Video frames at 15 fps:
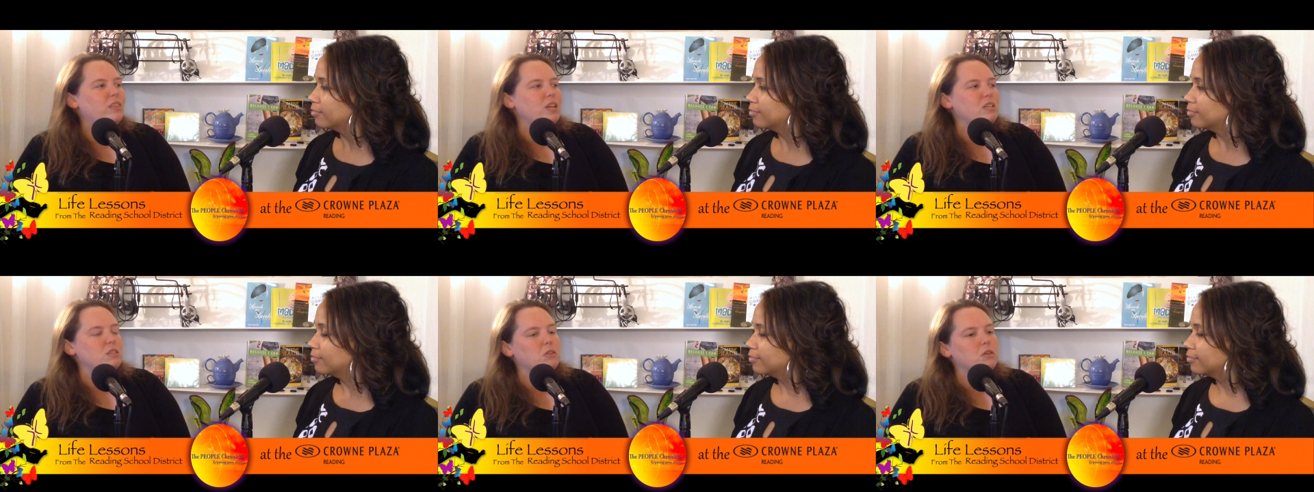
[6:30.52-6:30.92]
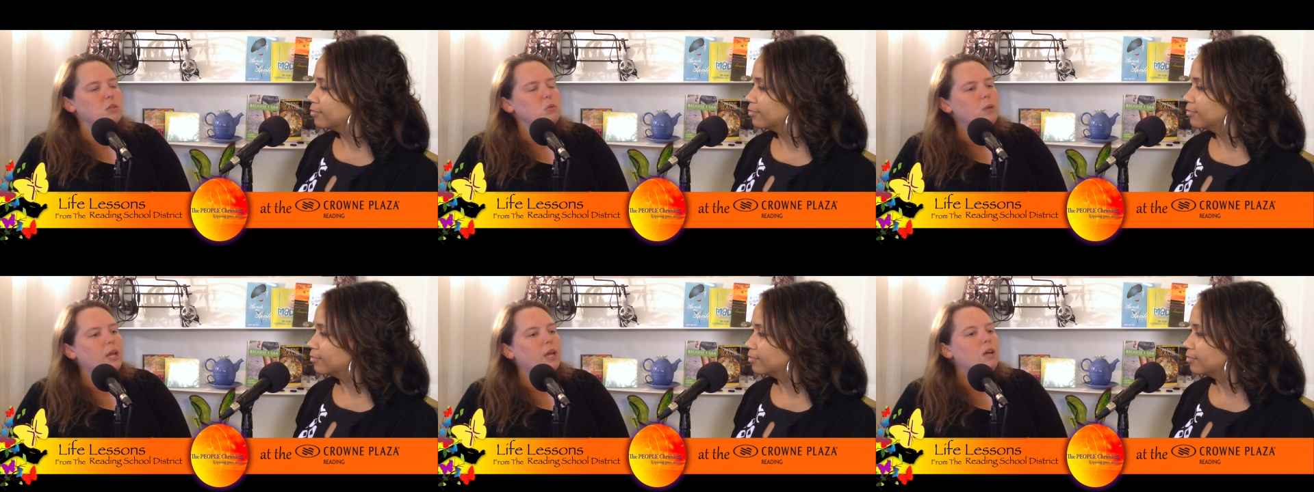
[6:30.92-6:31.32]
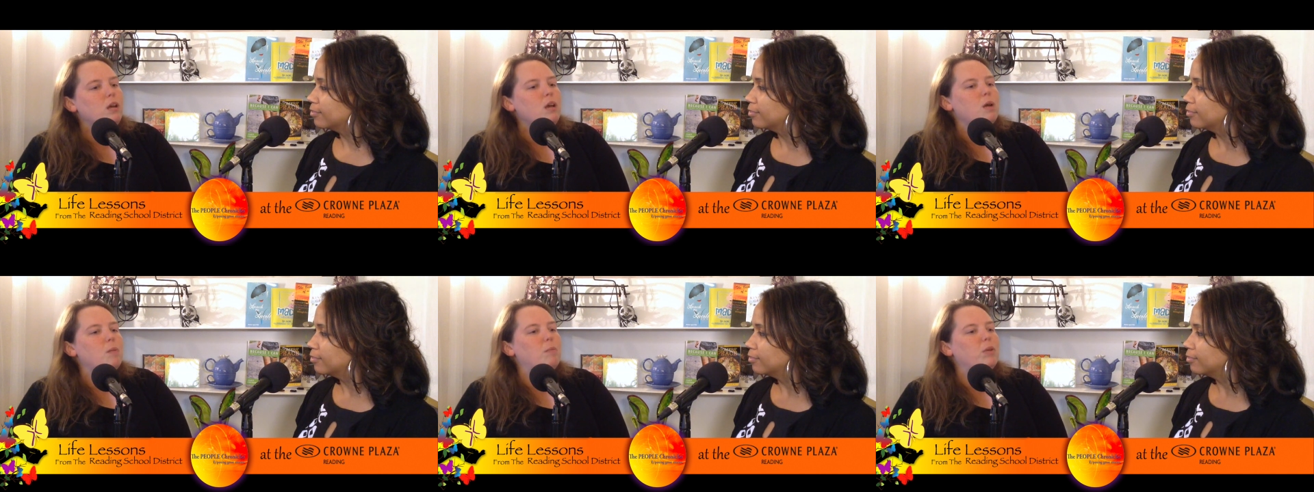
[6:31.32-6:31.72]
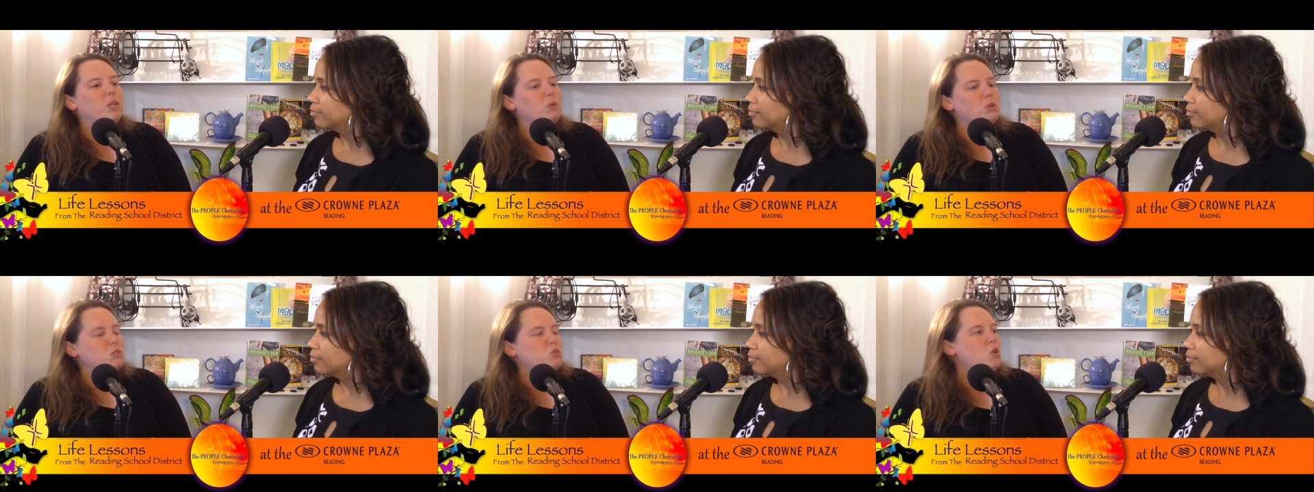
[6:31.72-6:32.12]
Speaker 1: things that they're doing. But
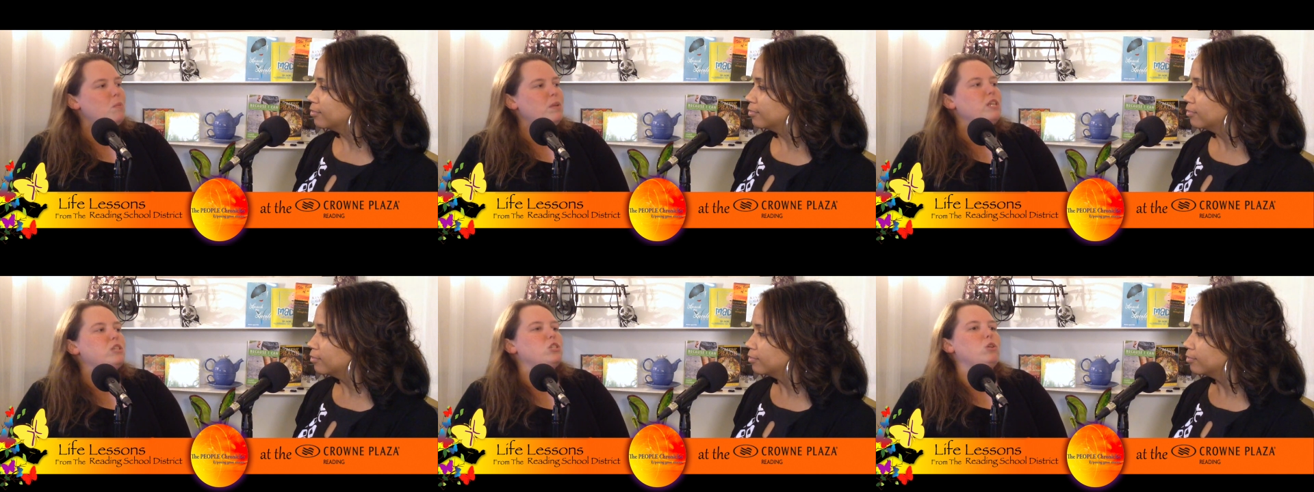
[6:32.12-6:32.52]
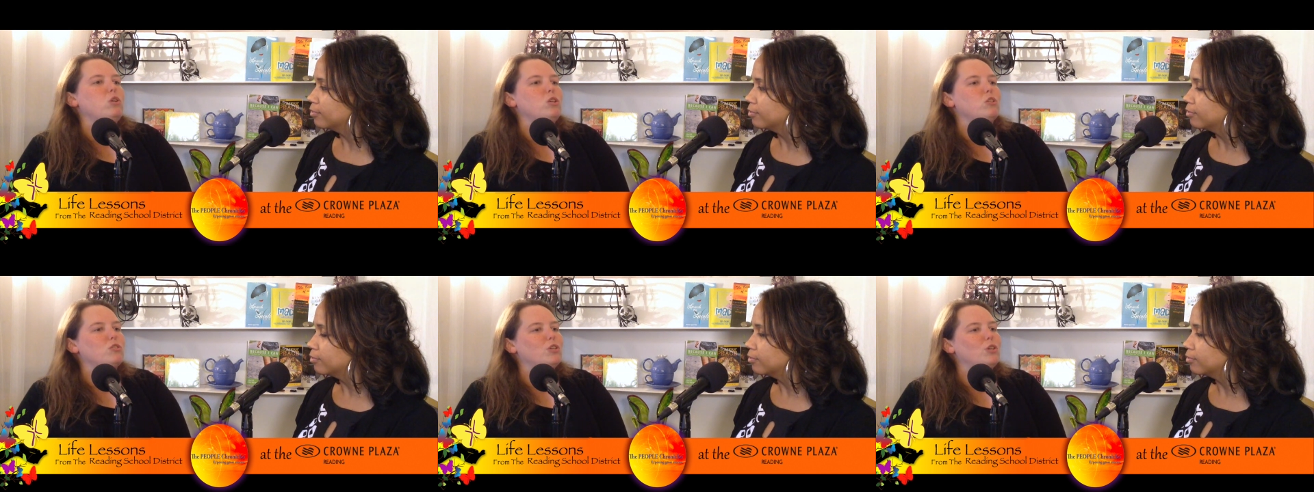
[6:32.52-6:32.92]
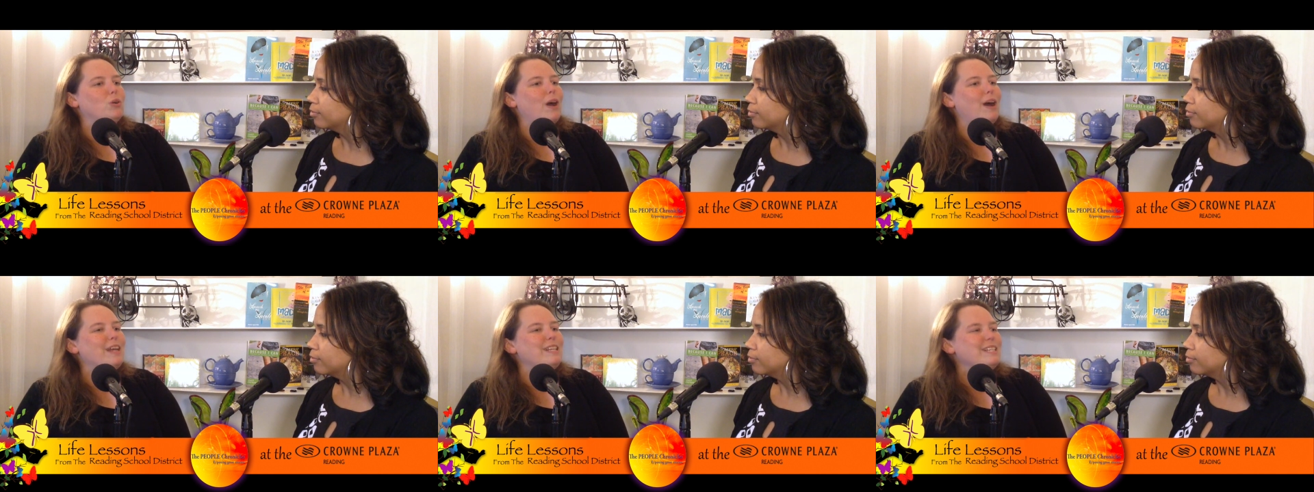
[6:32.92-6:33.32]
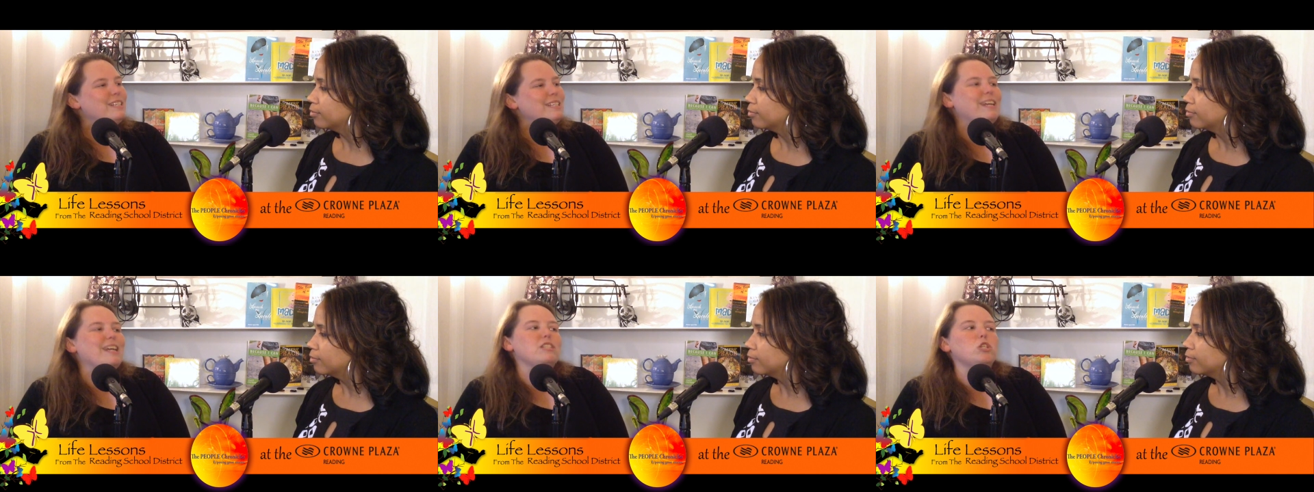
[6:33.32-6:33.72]
there were so many students who I
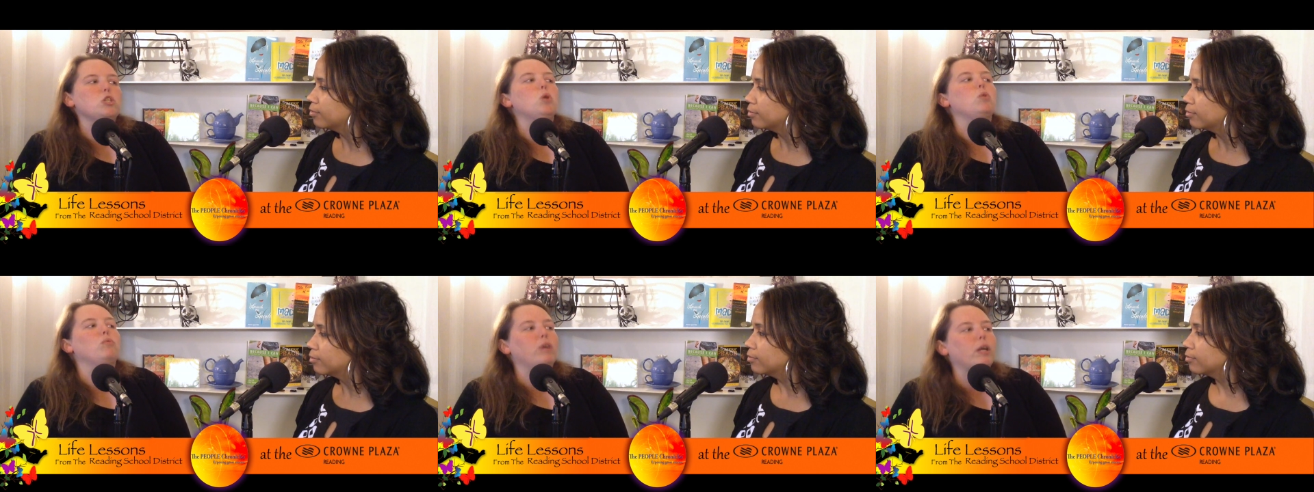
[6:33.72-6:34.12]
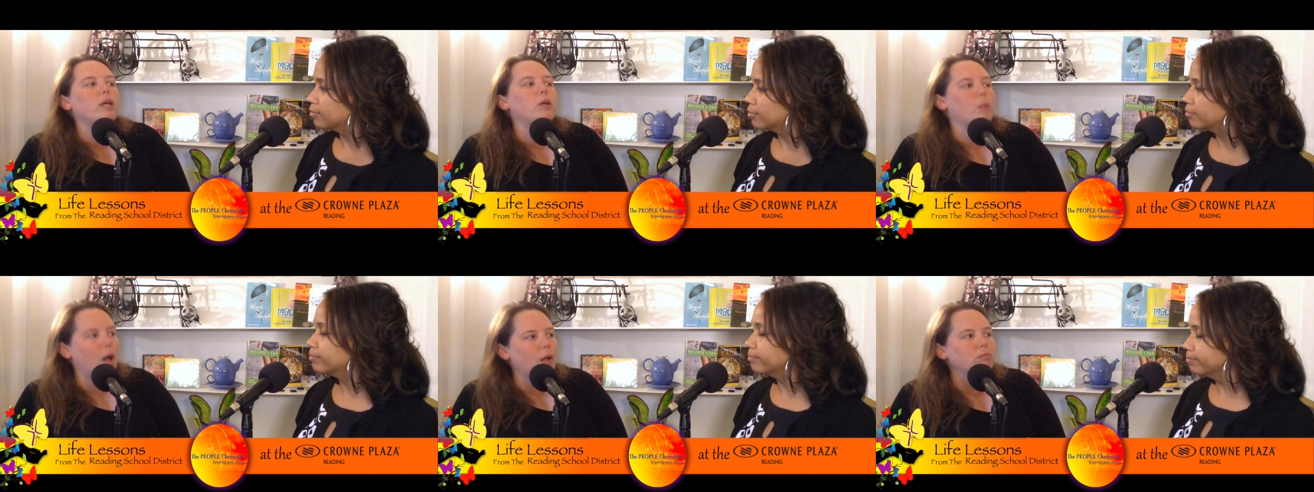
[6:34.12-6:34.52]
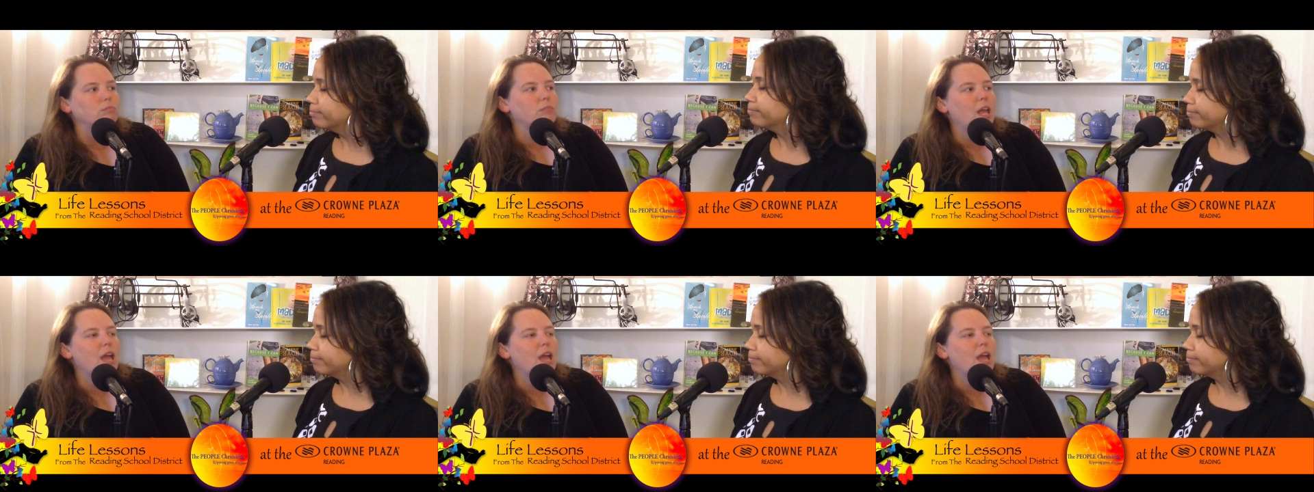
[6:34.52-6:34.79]
didn't get to know very well,